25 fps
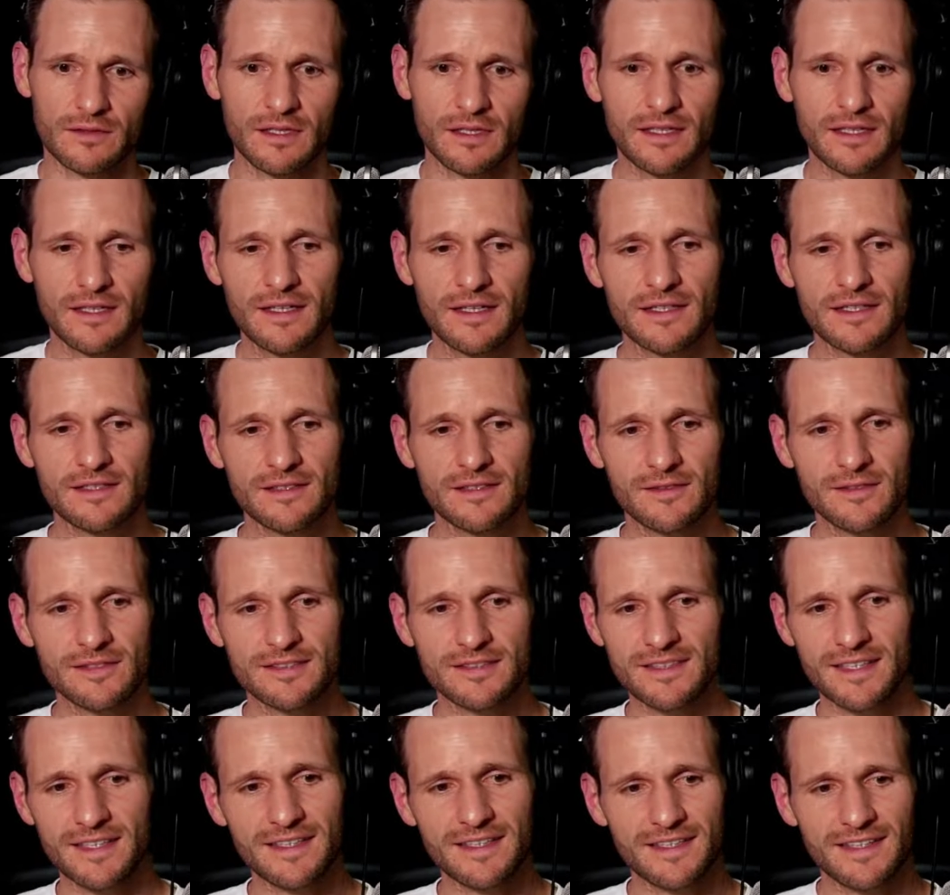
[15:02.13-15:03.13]
And so
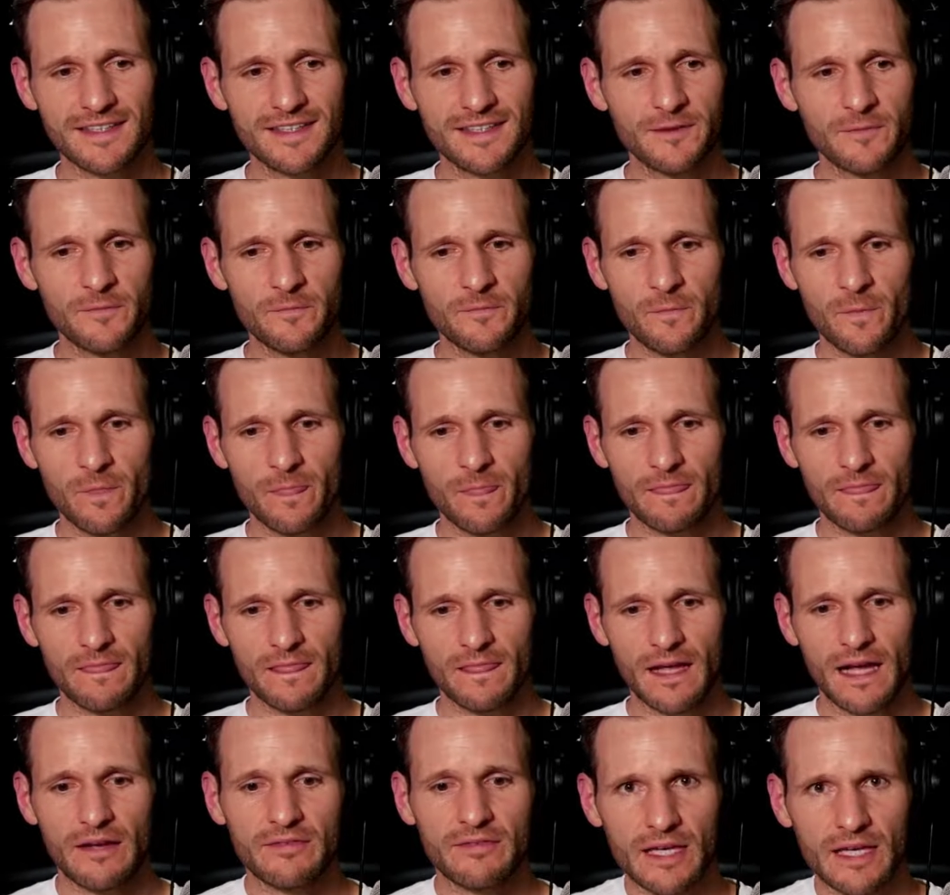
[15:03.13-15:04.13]
it's
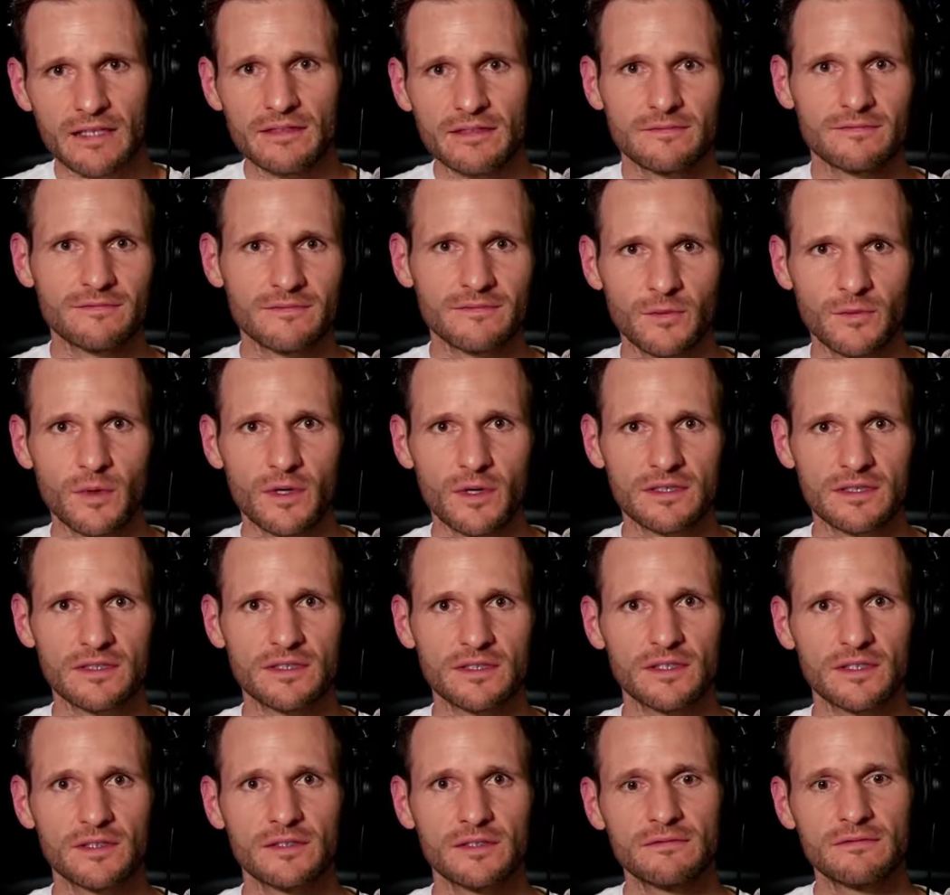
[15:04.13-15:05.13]
I've got work to
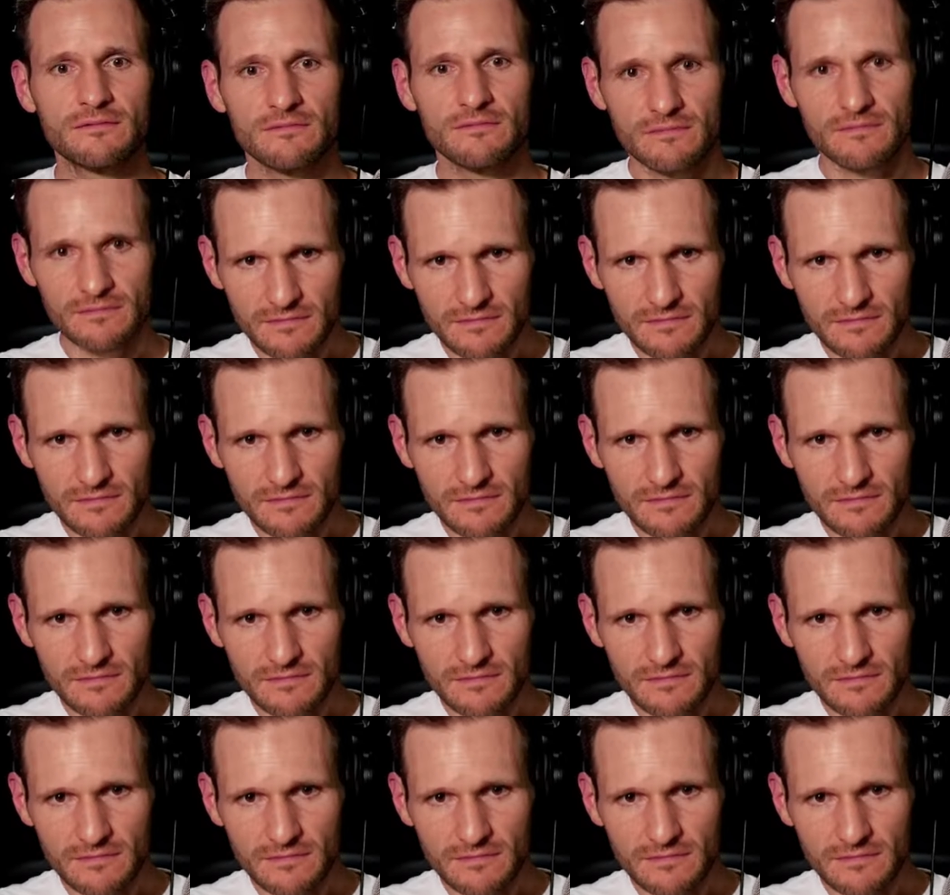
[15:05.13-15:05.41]
do.